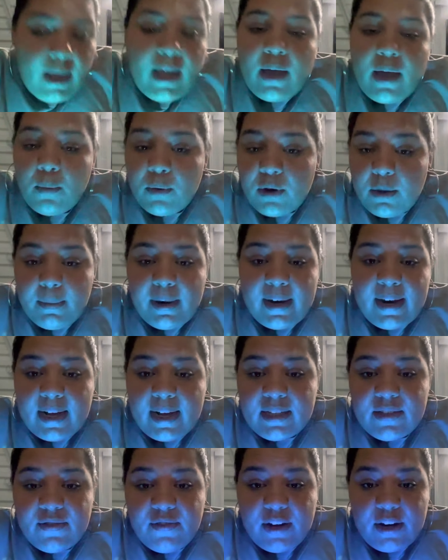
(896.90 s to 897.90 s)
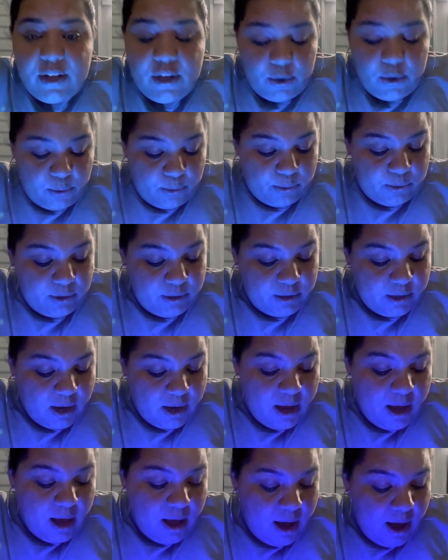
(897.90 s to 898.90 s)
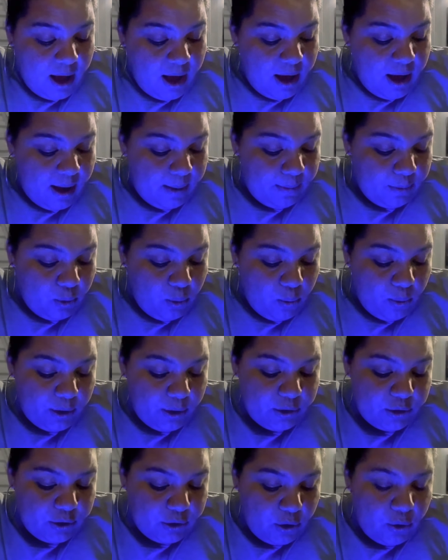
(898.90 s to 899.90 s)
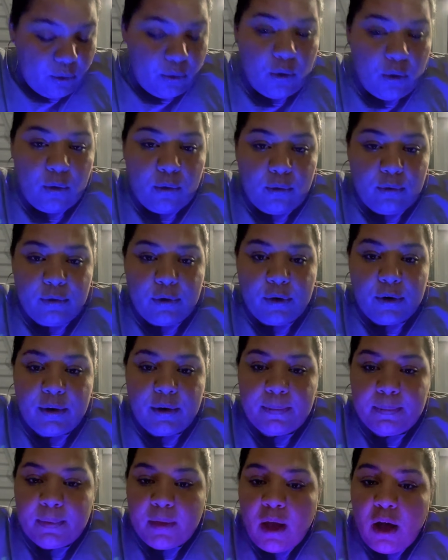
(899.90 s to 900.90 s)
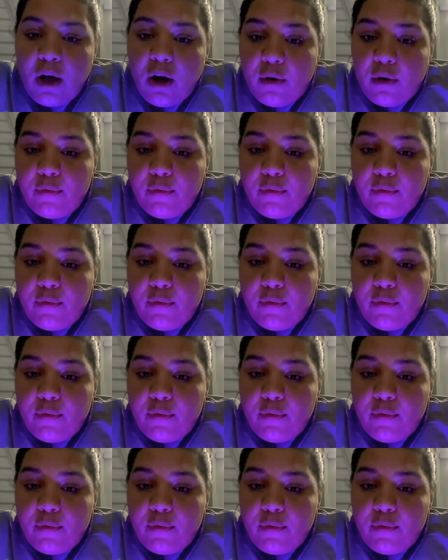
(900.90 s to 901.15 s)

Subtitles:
In one of my next videos, I'm going to go over a